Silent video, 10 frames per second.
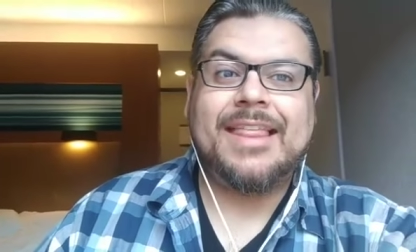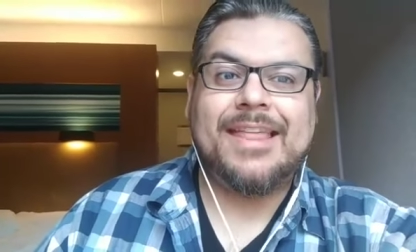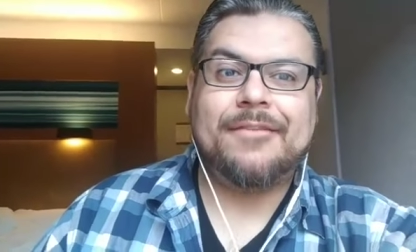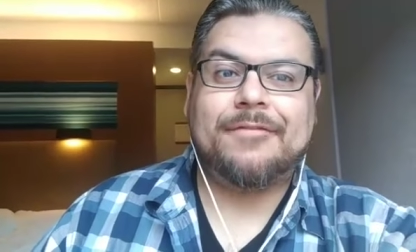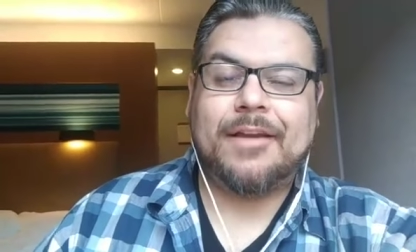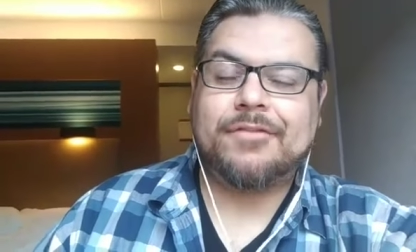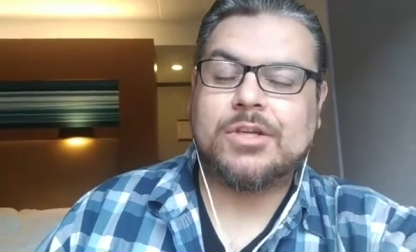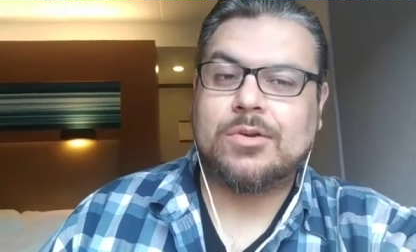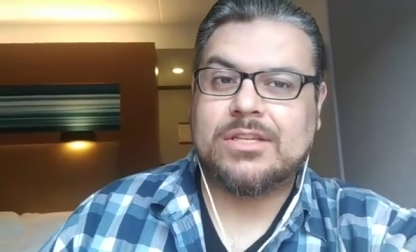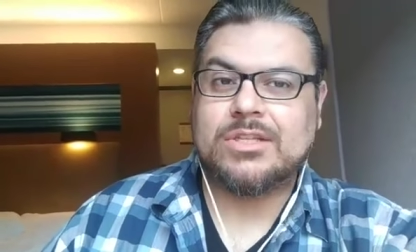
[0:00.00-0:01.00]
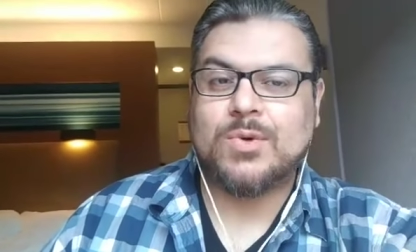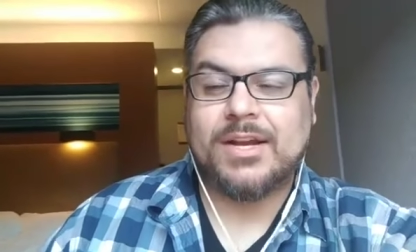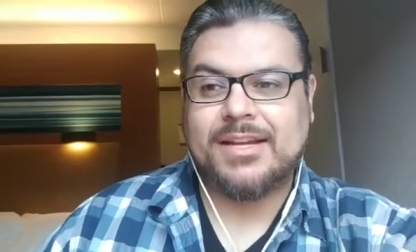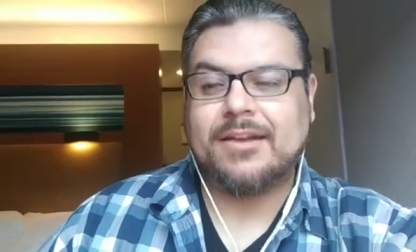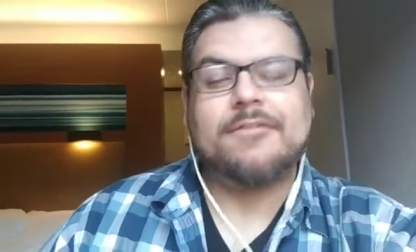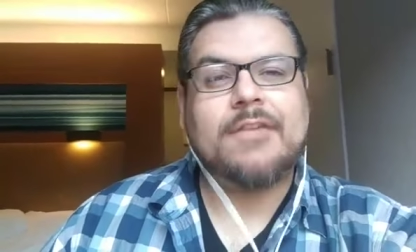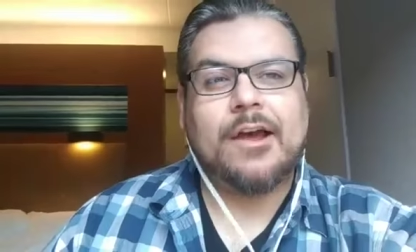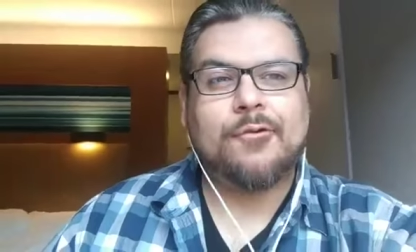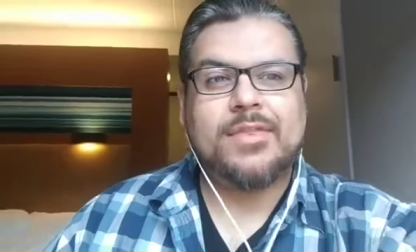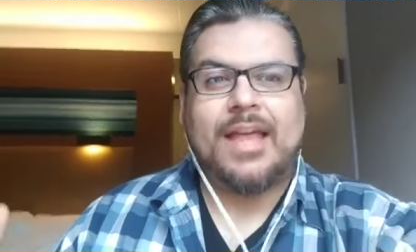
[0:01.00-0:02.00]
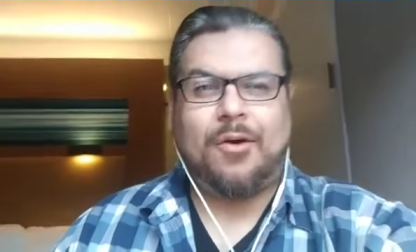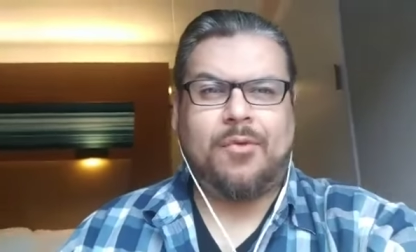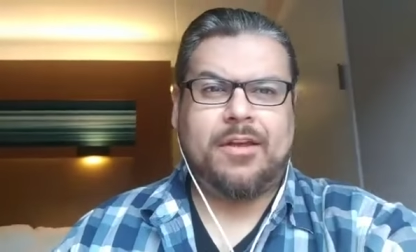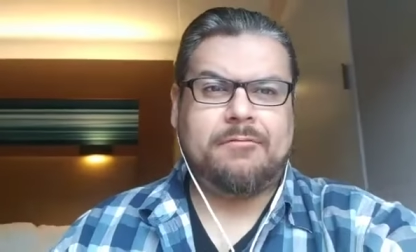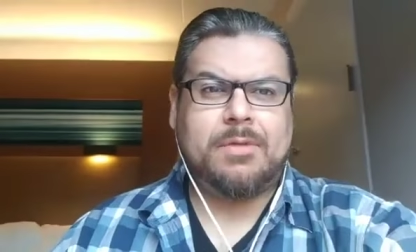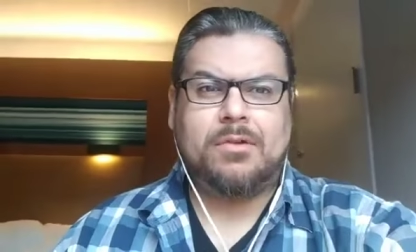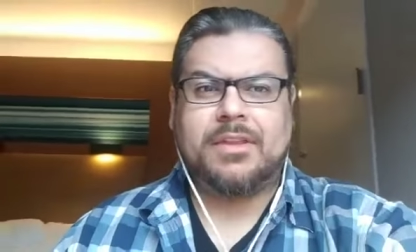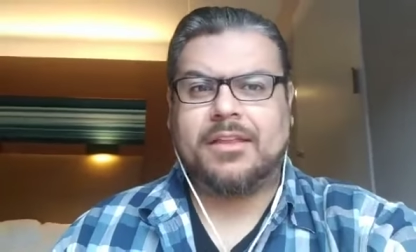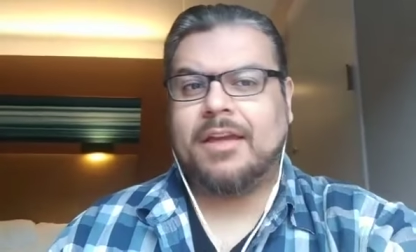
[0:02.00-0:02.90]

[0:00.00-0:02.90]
they've, they've chosen to identify with that way of building.